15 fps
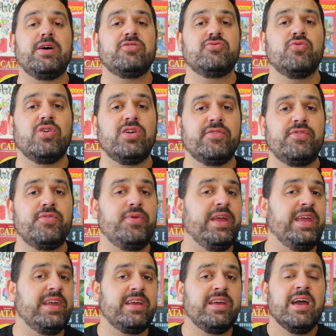about War of the
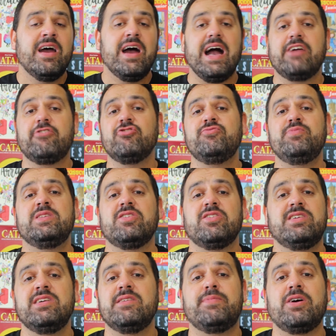Ring, I could be
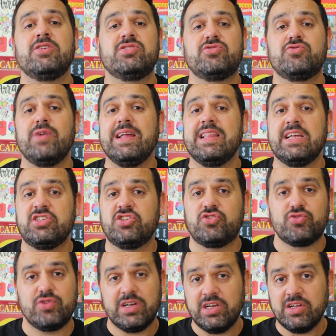talking about Twilight
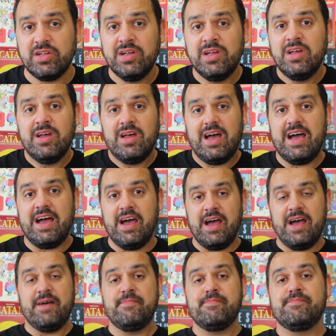Struggle.
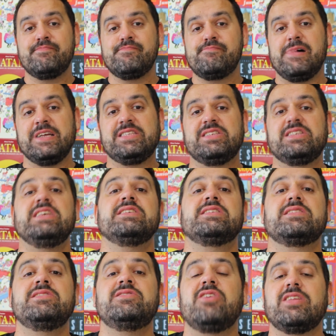But
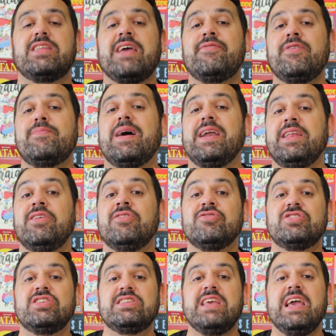since not everybody
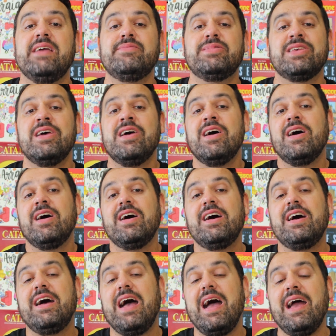knows these games,
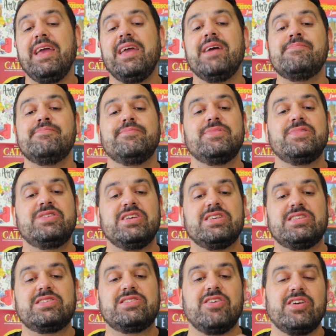I am
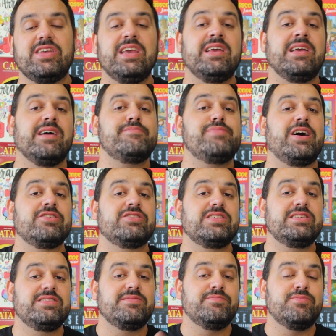just talking
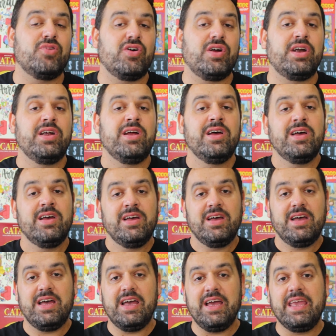about more
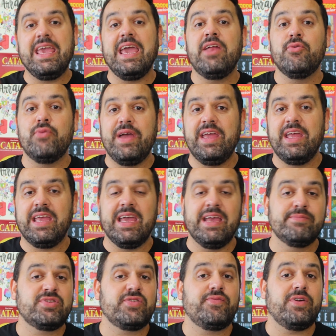gateway
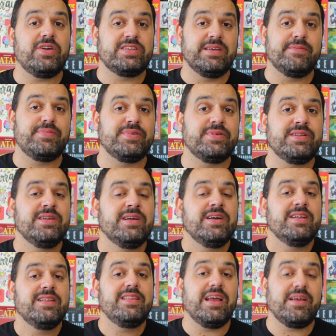games, for example,
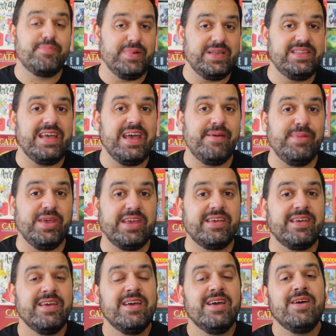like
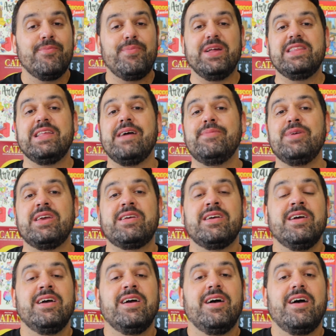Pandemic. Pandemic,